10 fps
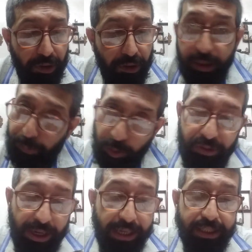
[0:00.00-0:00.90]

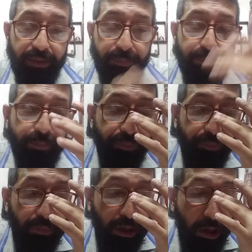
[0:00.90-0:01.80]
report writing.
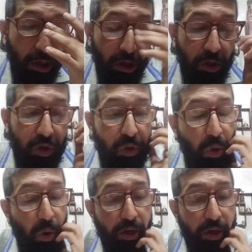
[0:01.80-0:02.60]
So